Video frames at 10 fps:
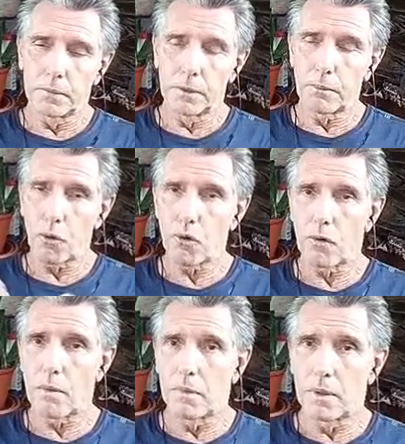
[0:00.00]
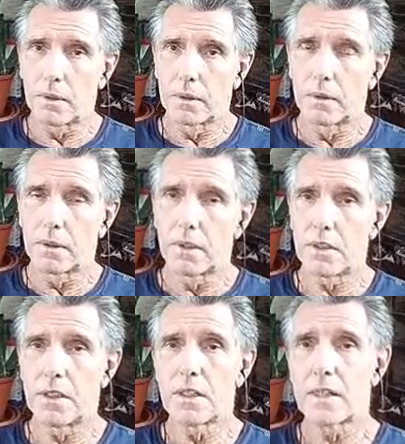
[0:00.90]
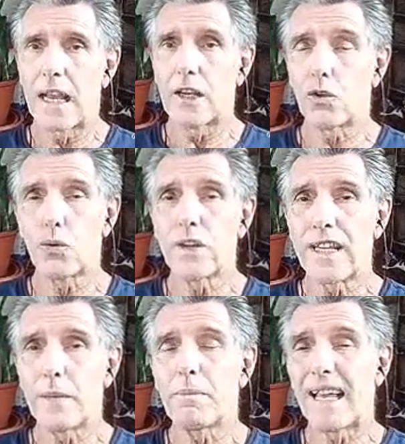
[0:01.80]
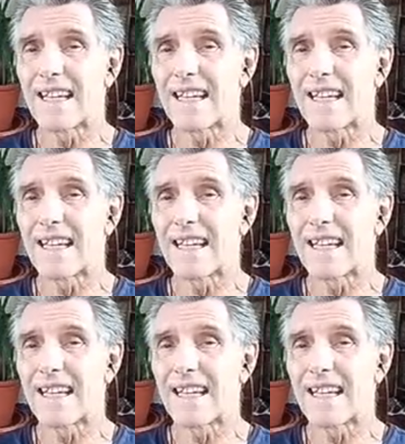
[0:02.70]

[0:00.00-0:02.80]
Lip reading: the program is designed to keep